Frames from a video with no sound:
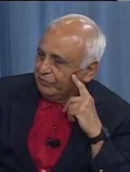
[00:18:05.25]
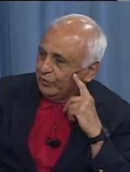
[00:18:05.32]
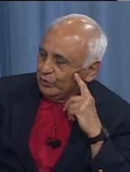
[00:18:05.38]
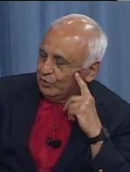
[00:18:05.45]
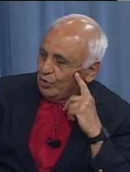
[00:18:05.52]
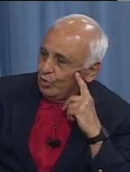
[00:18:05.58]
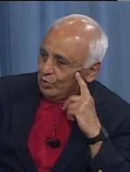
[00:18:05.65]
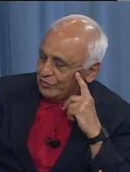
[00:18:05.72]

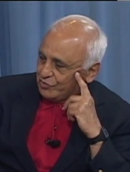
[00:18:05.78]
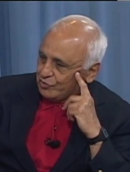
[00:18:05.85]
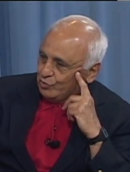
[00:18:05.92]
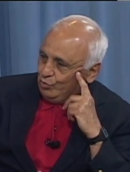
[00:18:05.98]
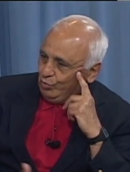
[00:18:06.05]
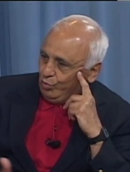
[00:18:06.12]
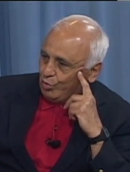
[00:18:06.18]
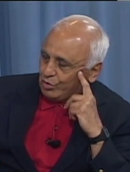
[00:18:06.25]
full load of
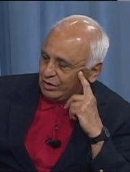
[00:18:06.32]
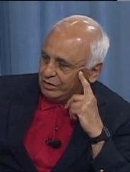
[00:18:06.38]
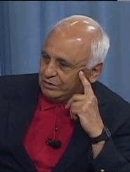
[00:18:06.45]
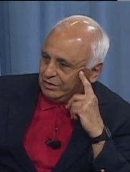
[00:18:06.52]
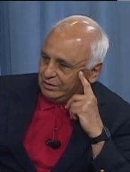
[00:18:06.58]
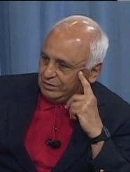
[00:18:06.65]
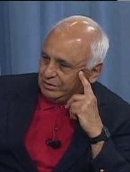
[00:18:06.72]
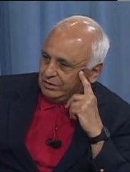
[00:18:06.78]
schoolwork
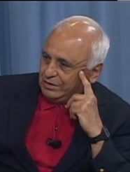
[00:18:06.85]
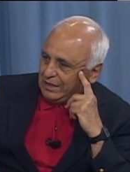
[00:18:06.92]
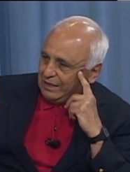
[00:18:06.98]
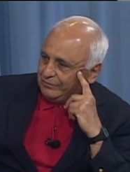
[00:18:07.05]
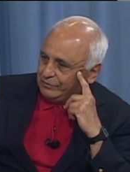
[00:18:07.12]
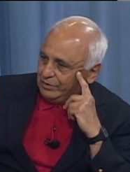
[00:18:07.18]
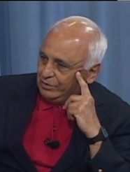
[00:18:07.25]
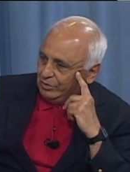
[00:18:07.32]
you
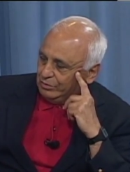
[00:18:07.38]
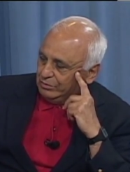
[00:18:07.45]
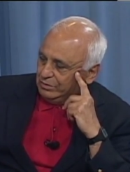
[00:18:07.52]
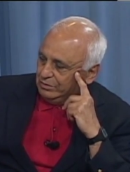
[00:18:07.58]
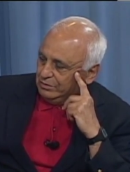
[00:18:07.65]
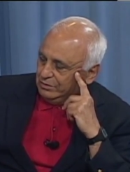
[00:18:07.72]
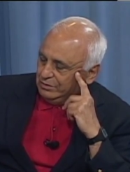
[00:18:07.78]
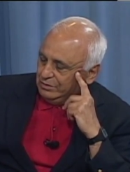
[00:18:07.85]
have to do.